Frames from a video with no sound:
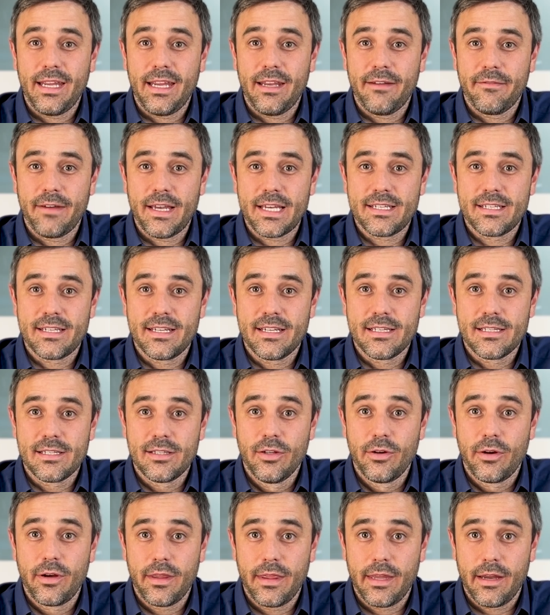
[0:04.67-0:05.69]
investors
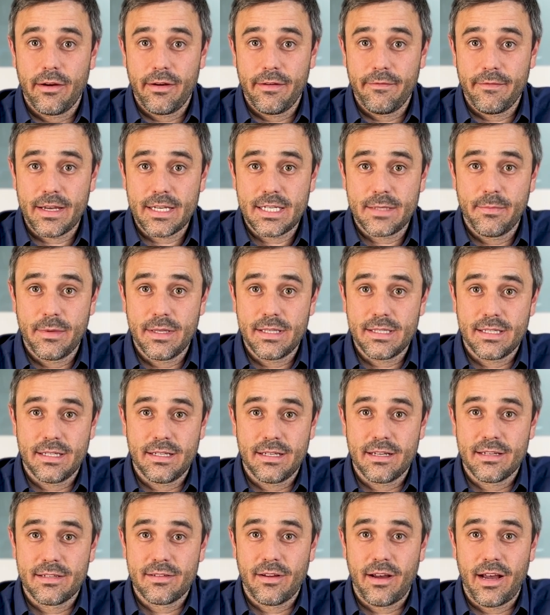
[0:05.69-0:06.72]
look at their investments and
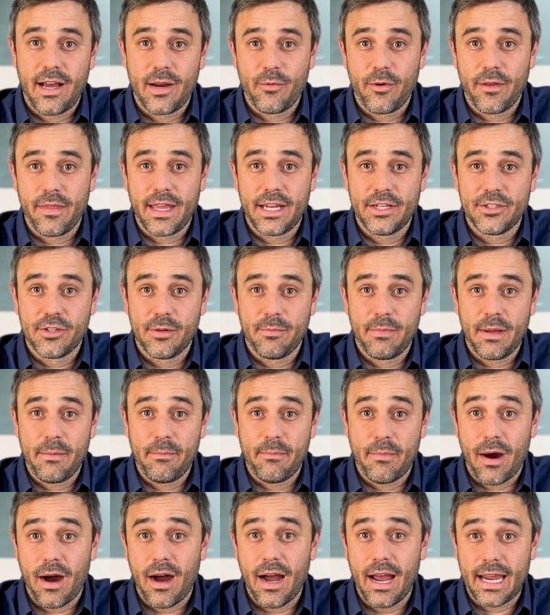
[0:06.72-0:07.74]
decide what they should be
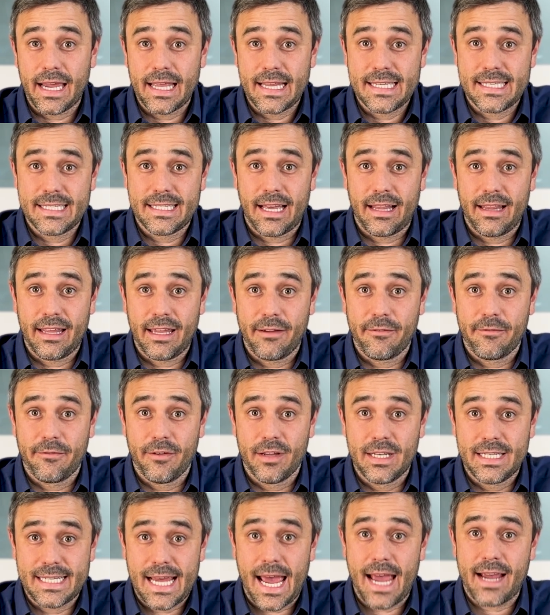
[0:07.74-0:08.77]
buying and selling
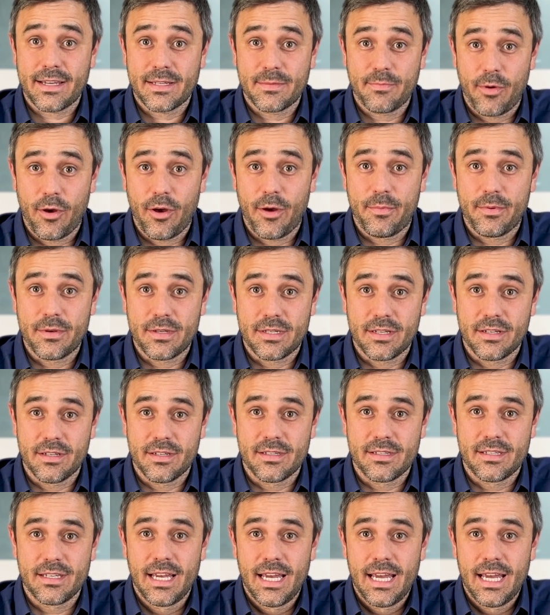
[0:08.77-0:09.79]
for tax purposes.